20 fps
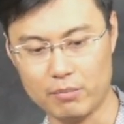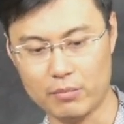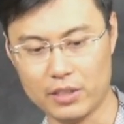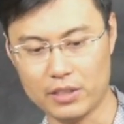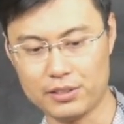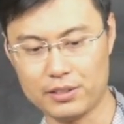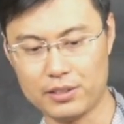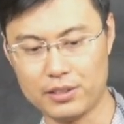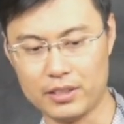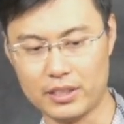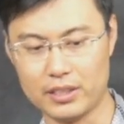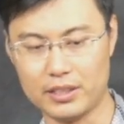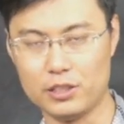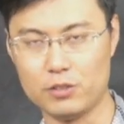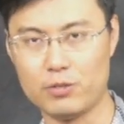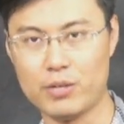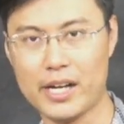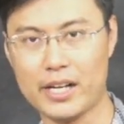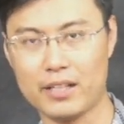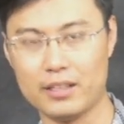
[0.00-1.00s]
monitor
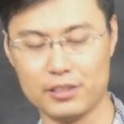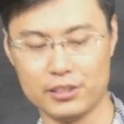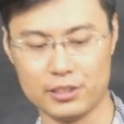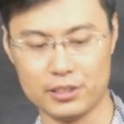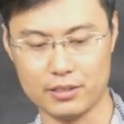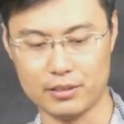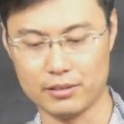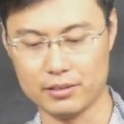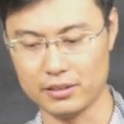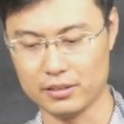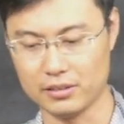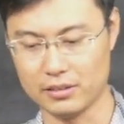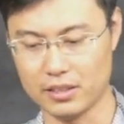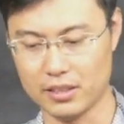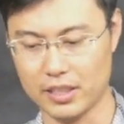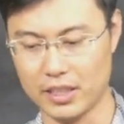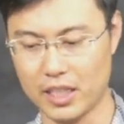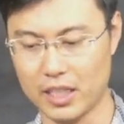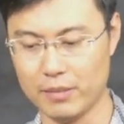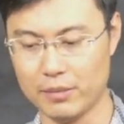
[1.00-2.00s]
directly showing
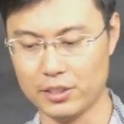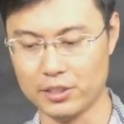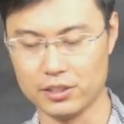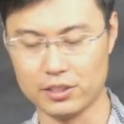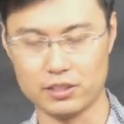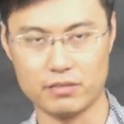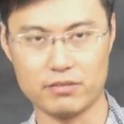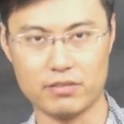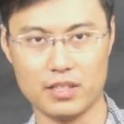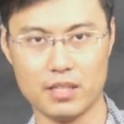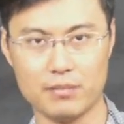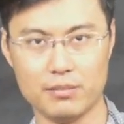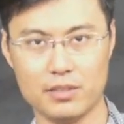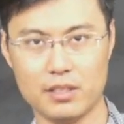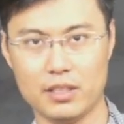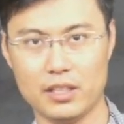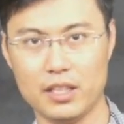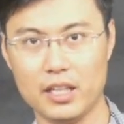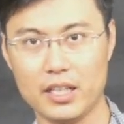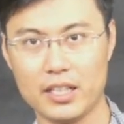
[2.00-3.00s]
the image from
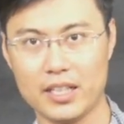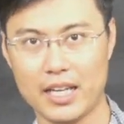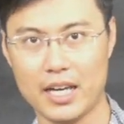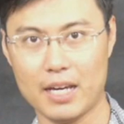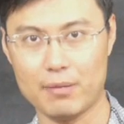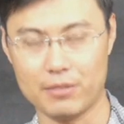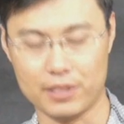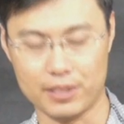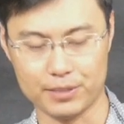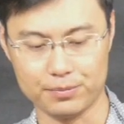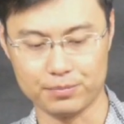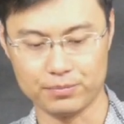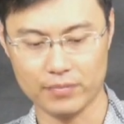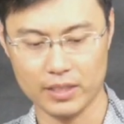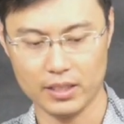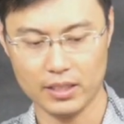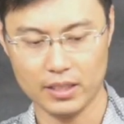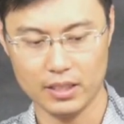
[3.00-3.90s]
the camera.